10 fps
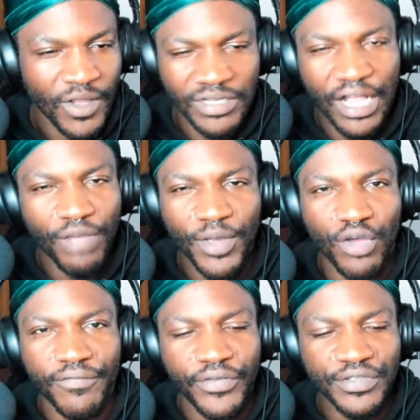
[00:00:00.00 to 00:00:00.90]
That got me
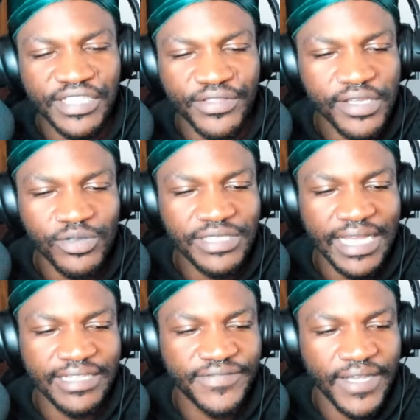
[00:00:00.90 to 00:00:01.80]
confused. I thought it was
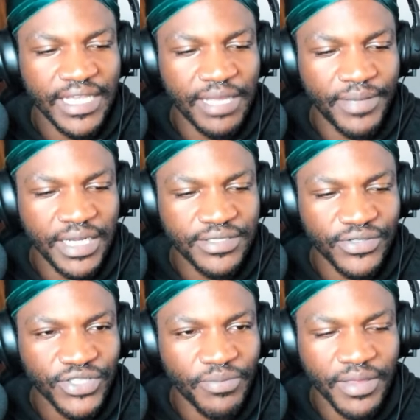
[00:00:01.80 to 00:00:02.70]
like his fire ability
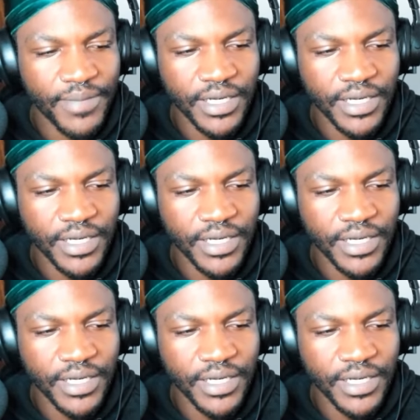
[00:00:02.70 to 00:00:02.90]
or something, but